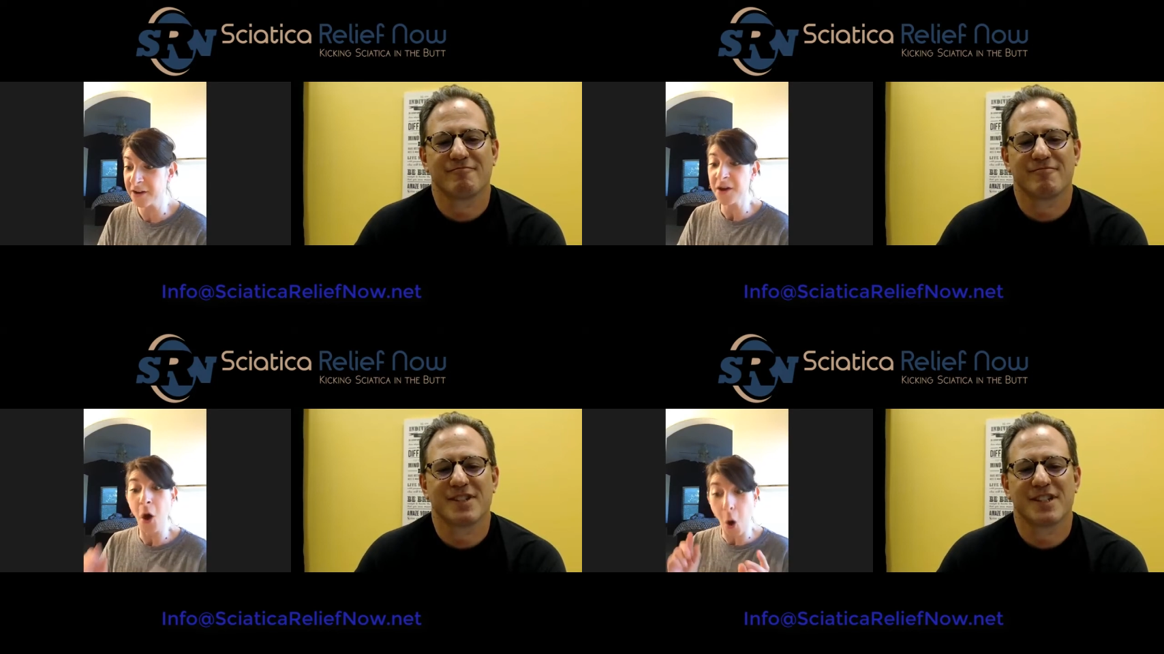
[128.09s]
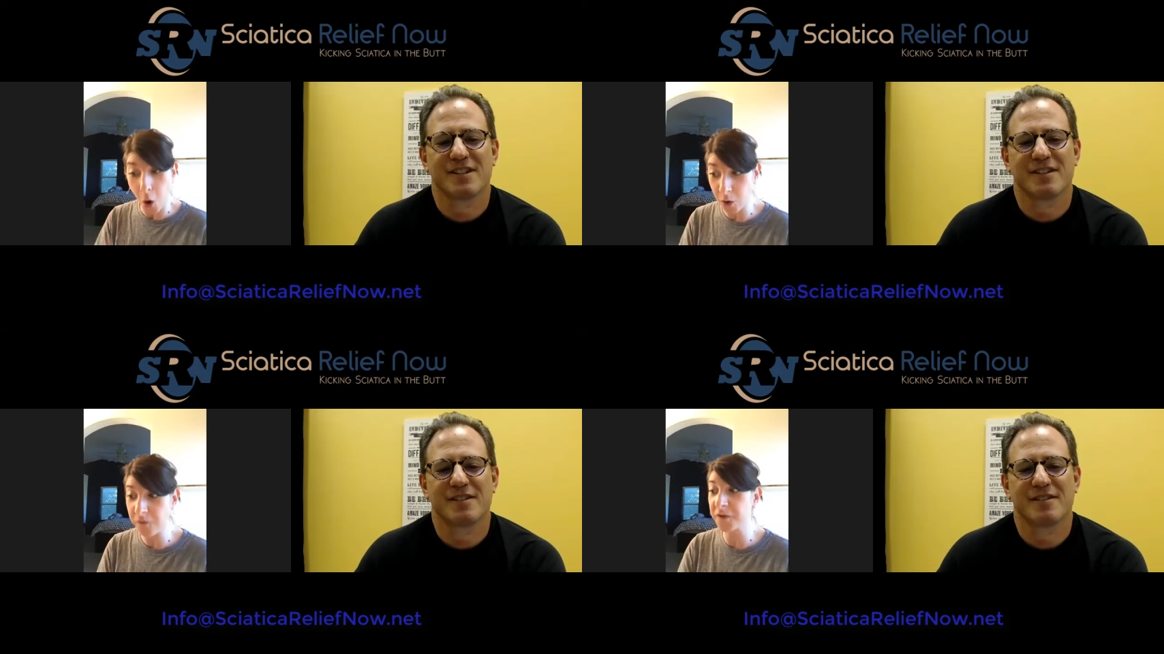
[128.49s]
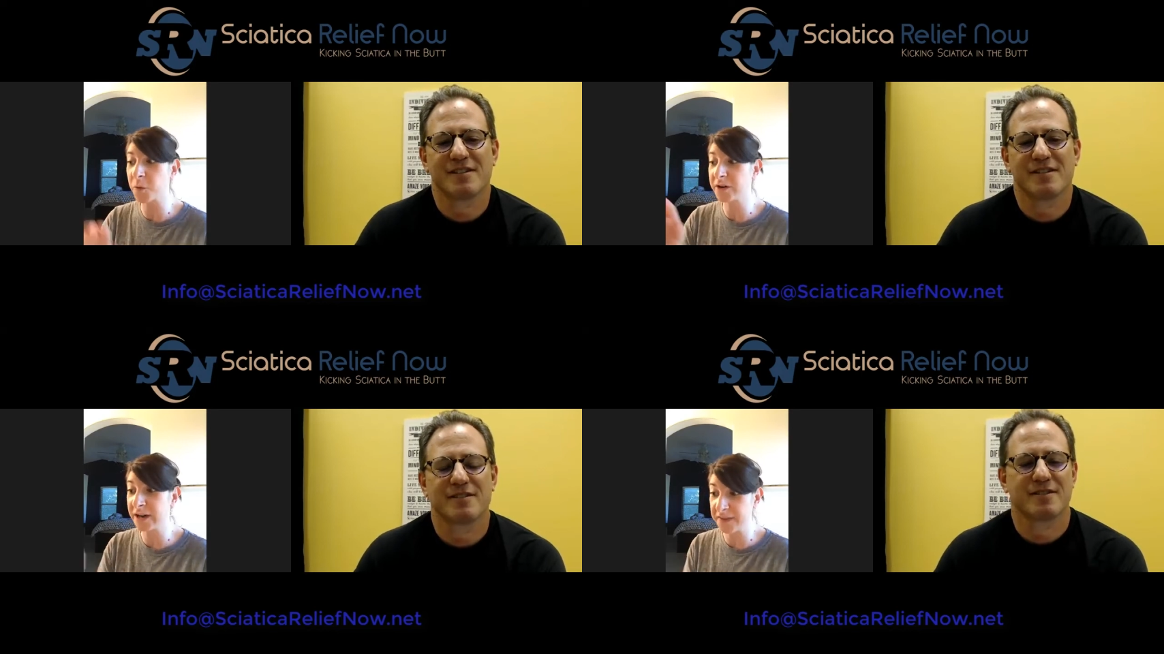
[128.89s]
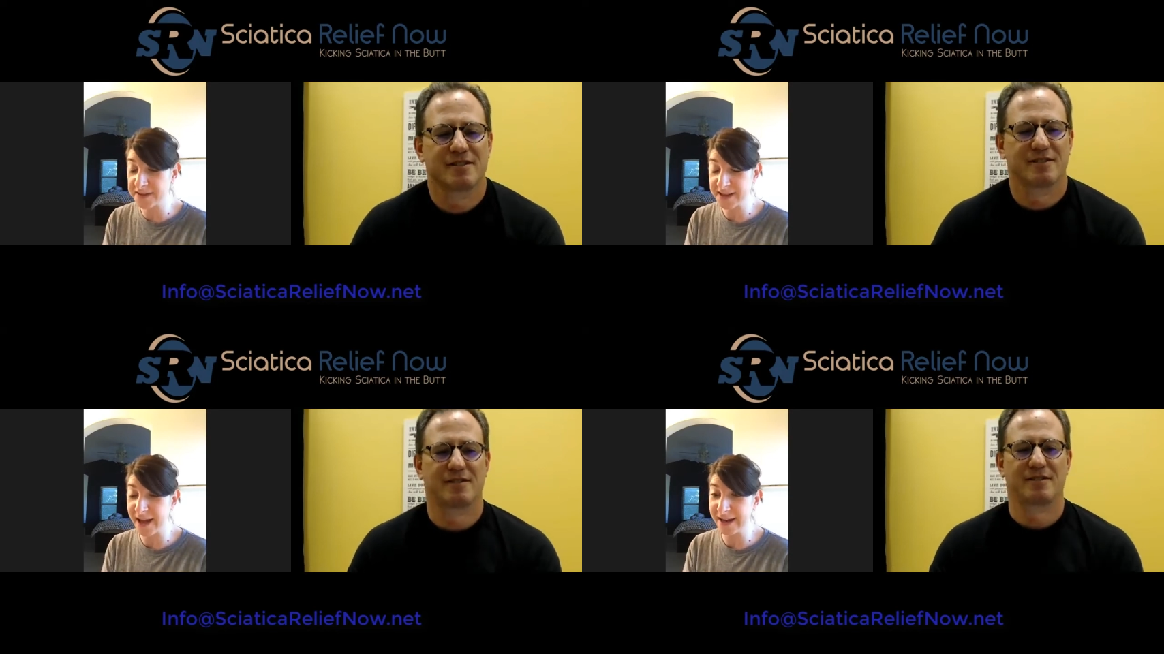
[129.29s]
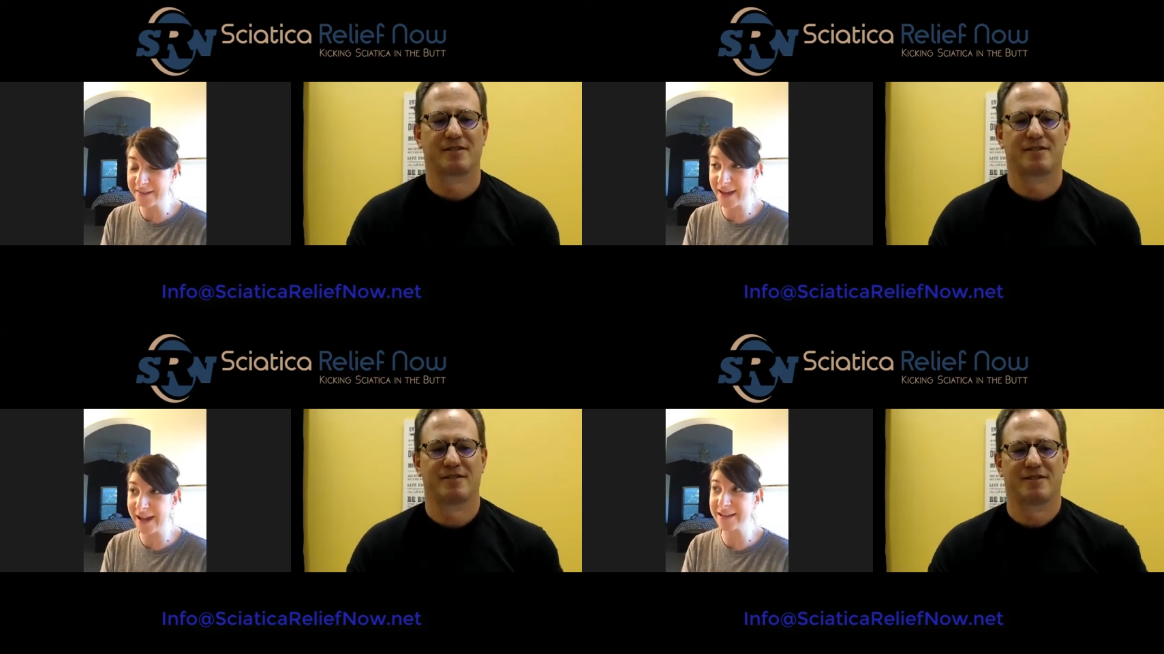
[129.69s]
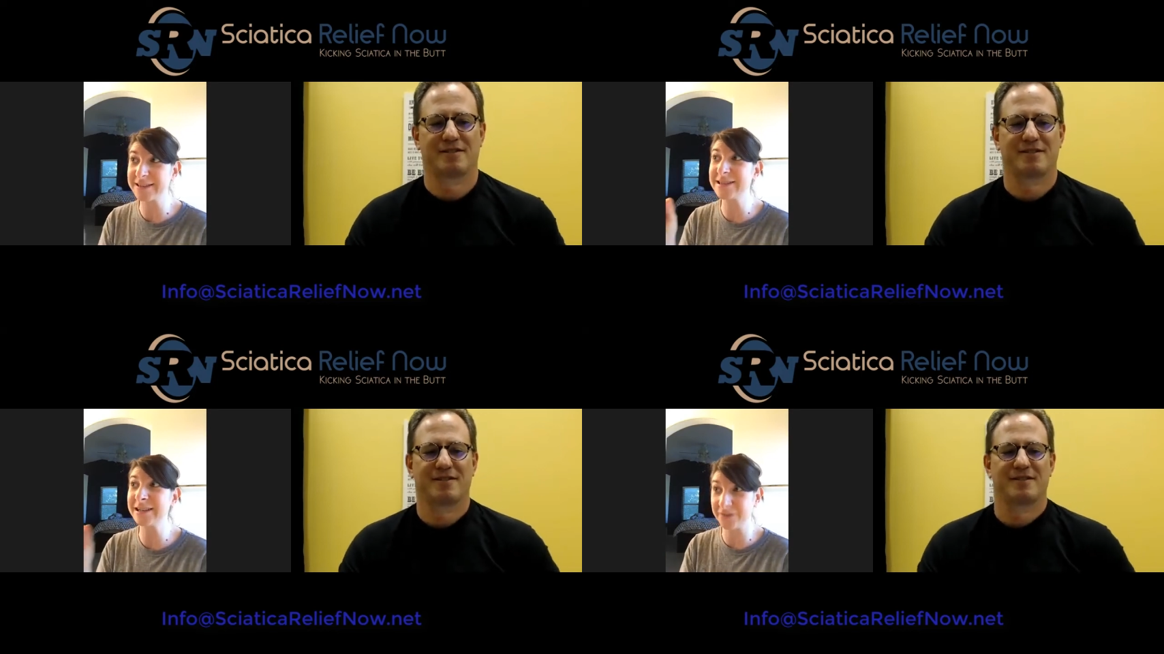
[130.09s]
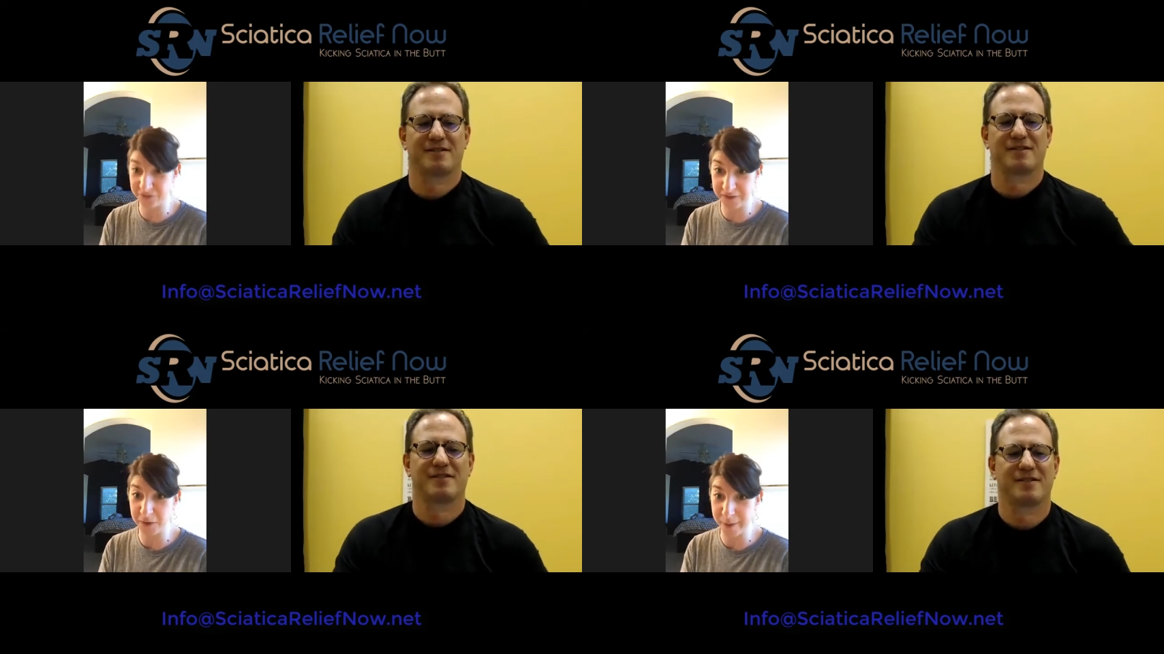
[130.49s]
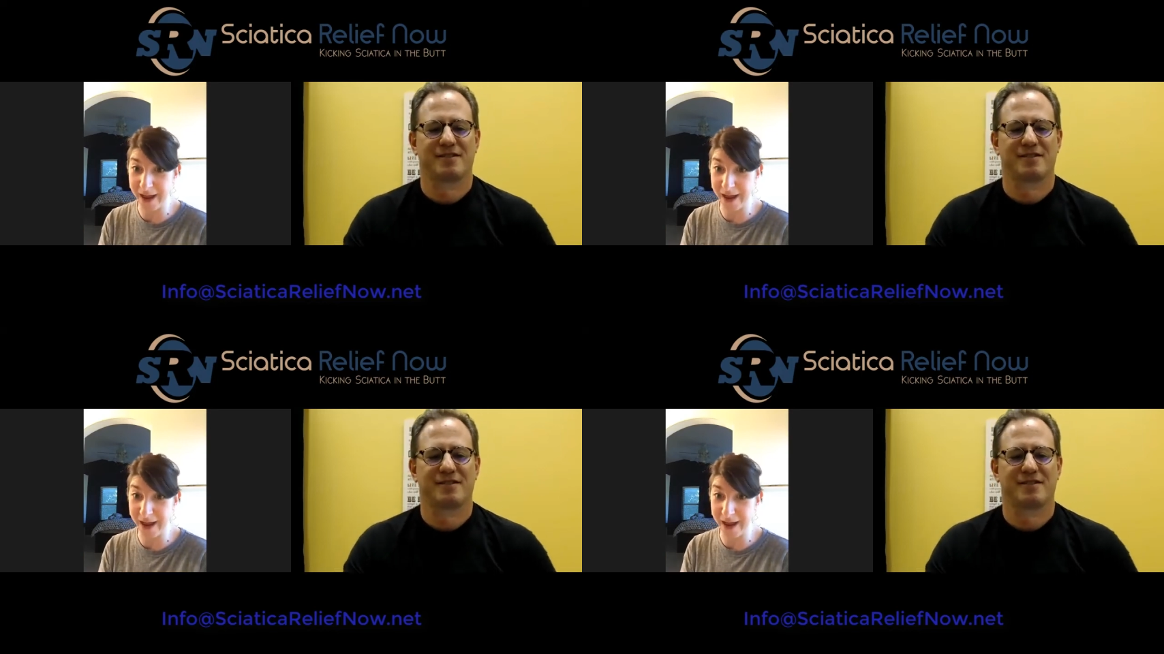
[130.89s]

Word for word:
Speaker 1: All for working the side that didn't feel bad.